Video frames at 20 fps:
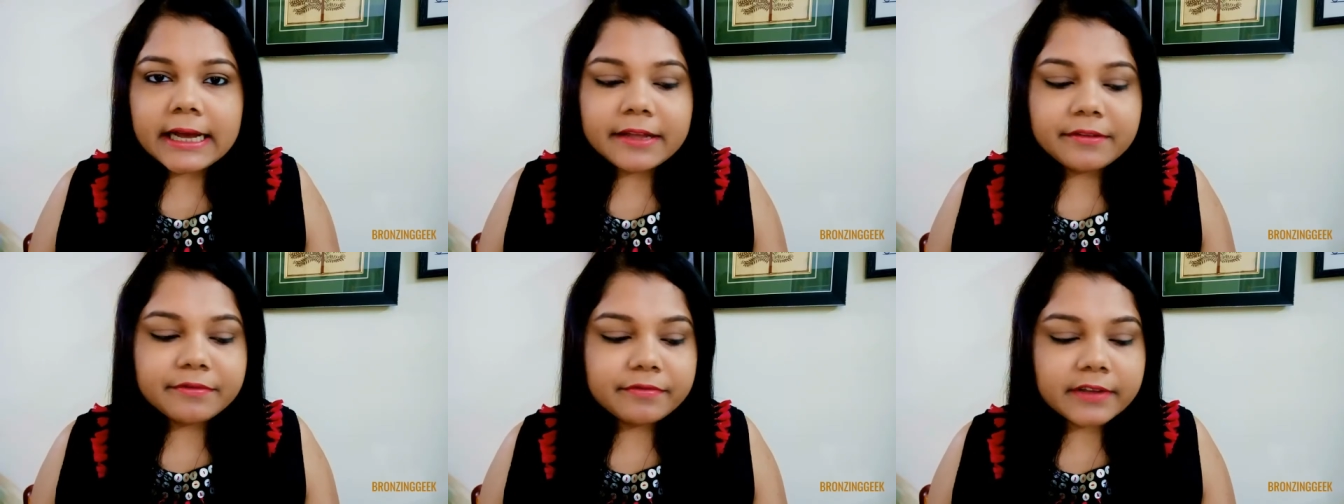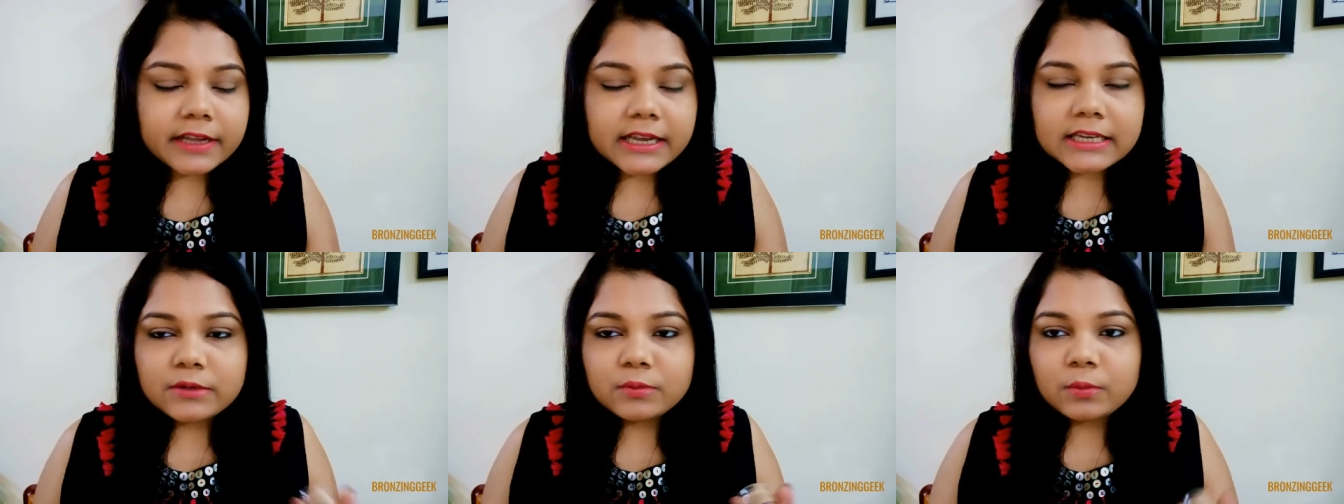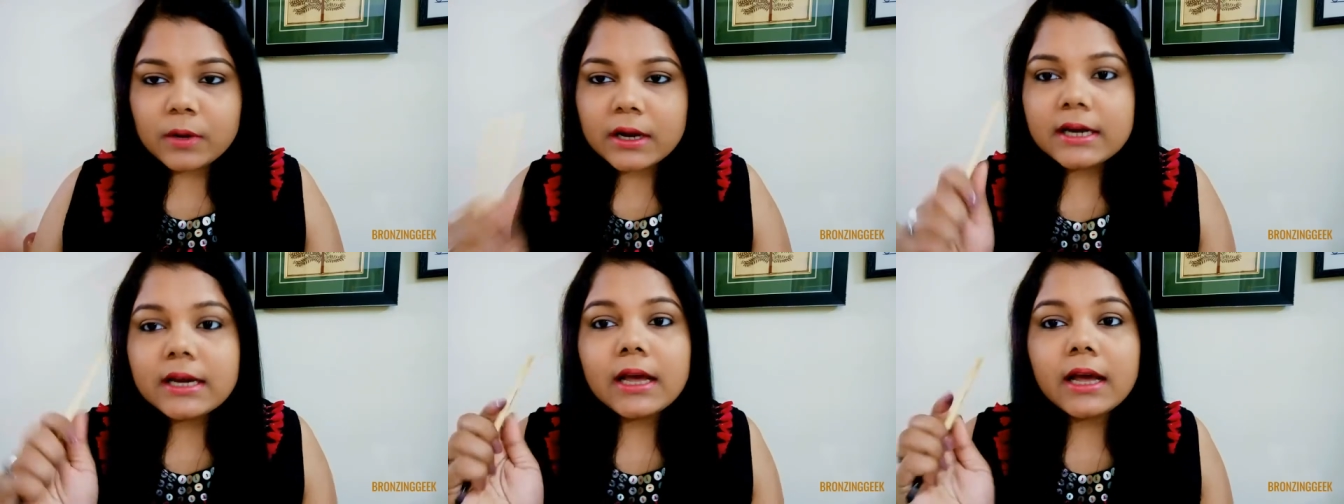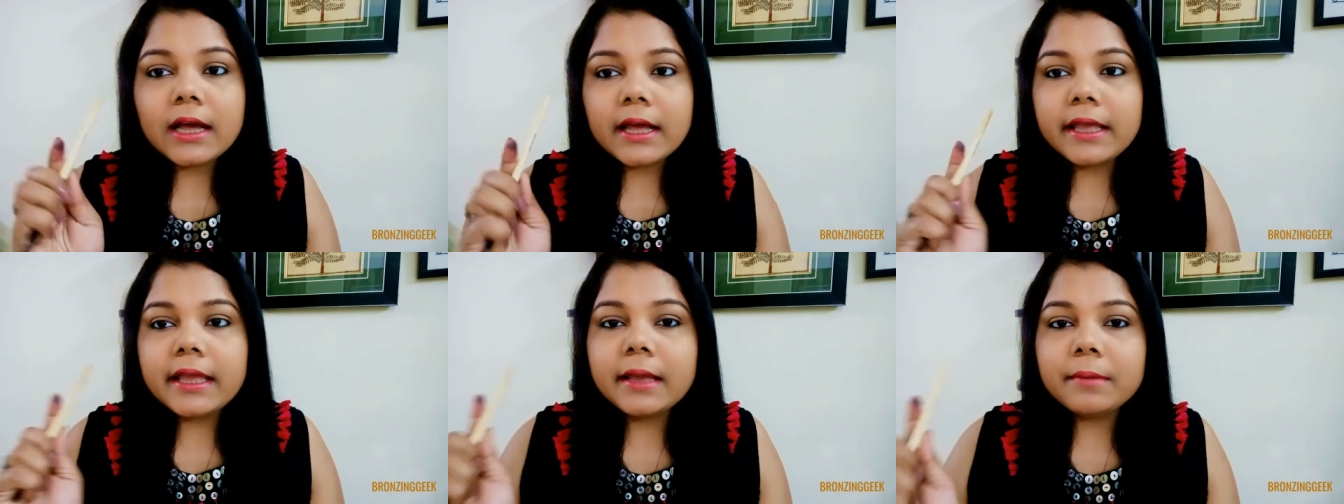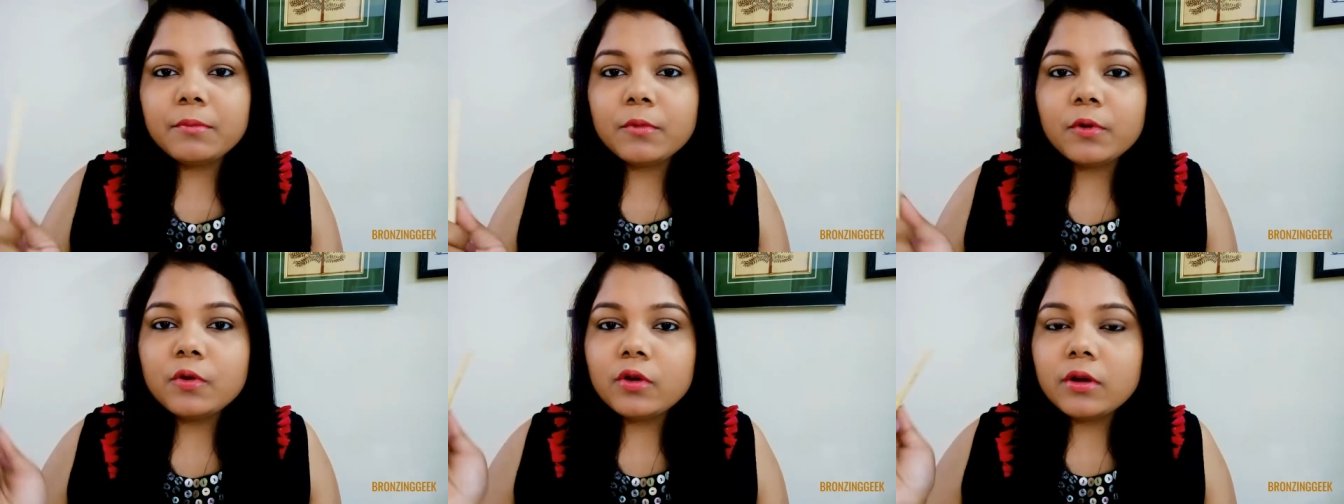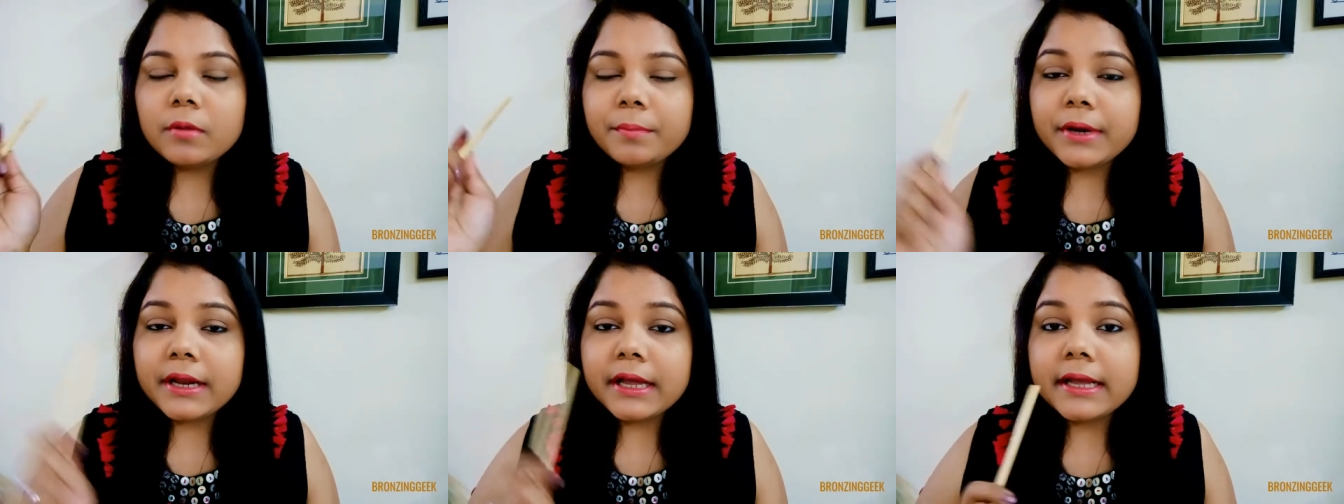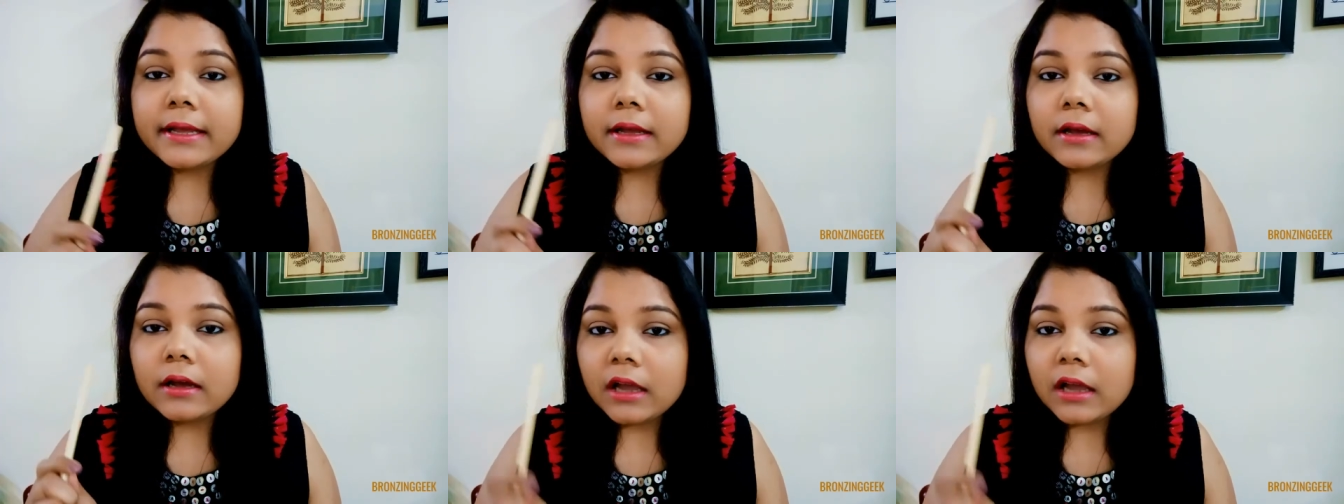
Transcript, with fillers: I felt one eye I'm going to apply